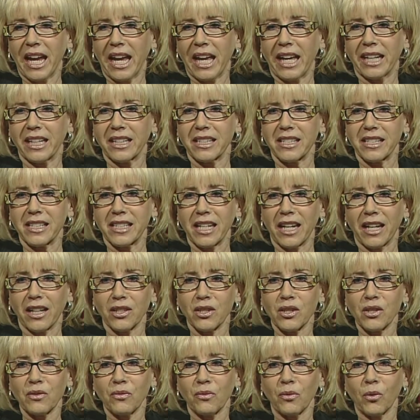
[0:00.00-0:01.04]
And it
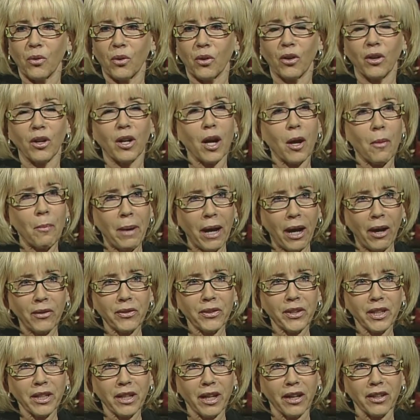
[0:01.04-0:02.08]
stands for
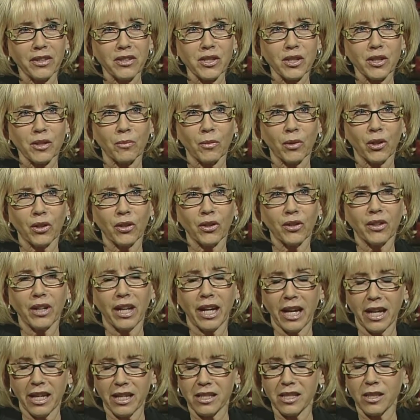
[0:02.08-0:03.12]
about the customer.
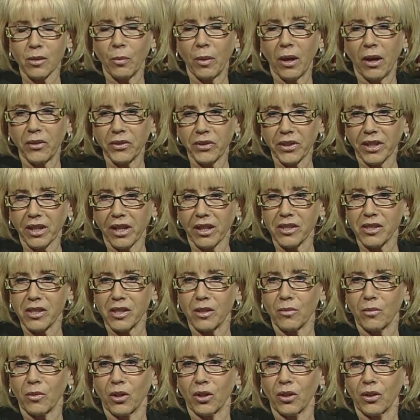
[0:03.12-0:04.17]
A is about the
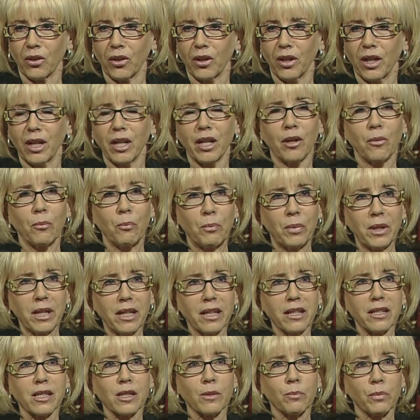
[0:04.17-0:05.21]
customer.
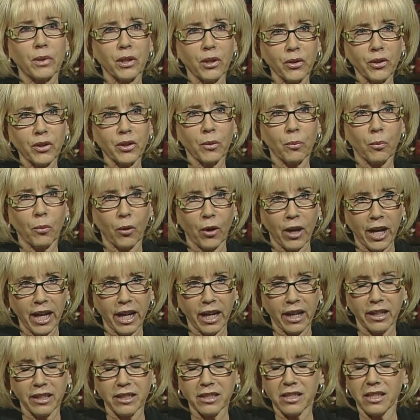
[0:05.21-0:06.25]
B is build the
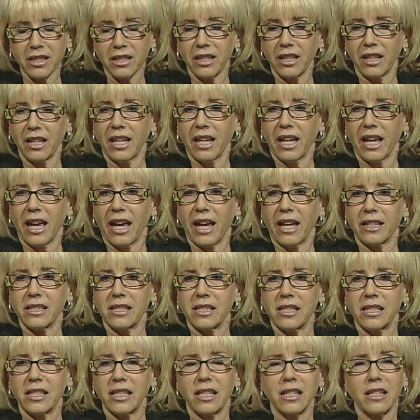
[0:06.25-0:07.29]
brand.
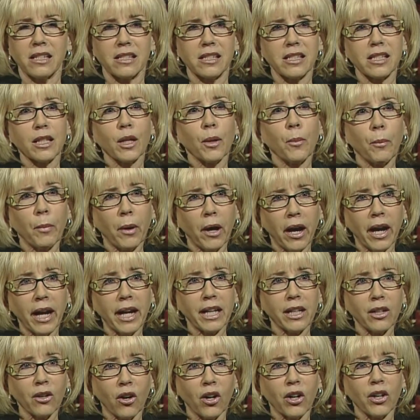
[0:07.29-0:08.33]
And C is
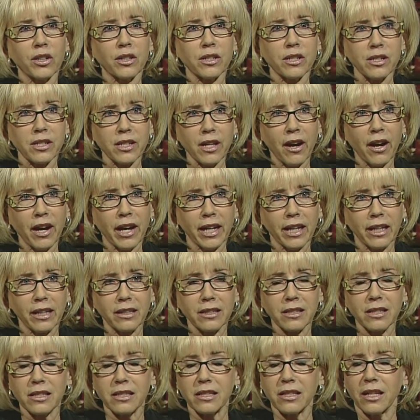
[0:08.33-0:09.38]
combine art and
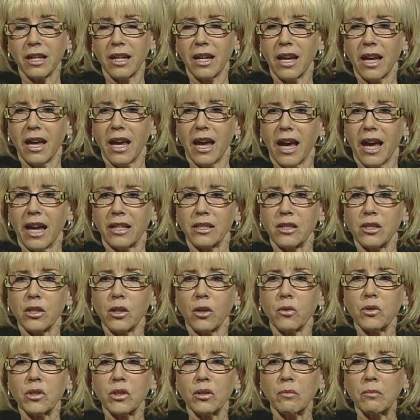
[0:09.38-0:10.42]
science. And
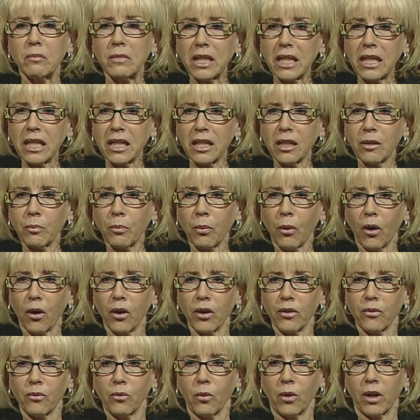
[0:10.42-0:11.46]
so to me,
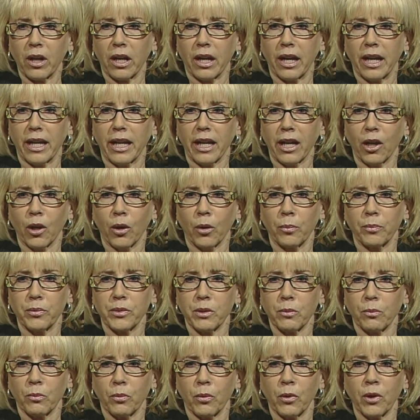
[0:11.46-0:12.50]
part of what I
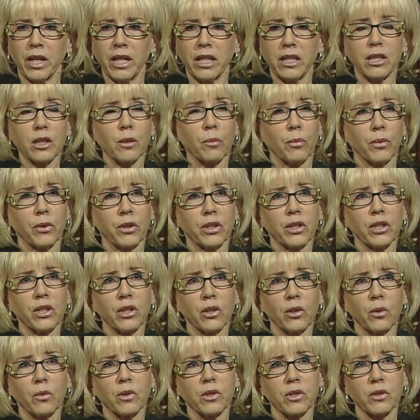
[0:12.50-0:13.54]
helped bring to
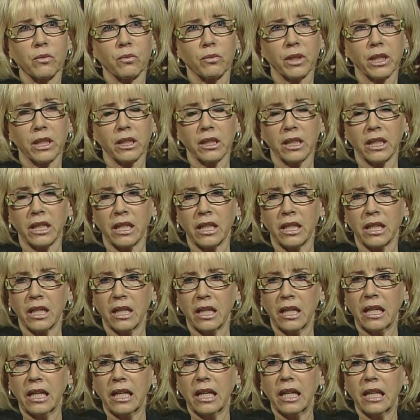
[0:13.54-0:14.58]
Purdue was
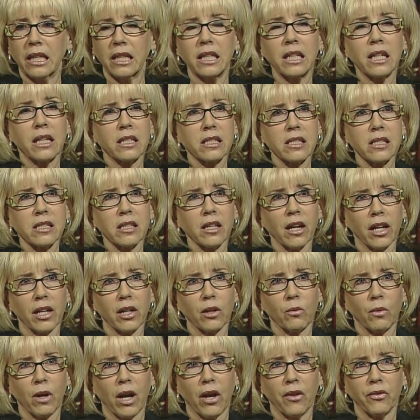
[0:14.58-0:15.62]
really the
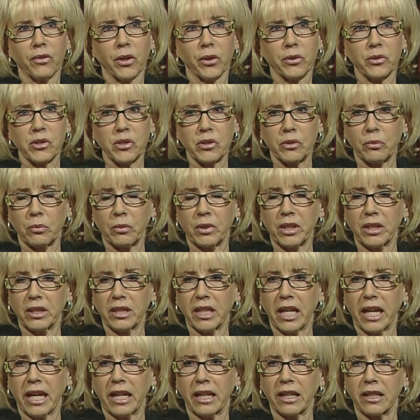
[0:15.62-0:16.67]
insight around those three
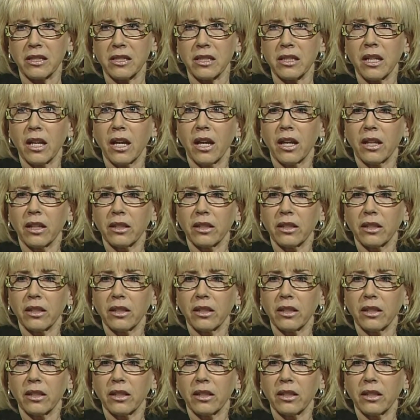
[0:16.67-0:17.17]
things.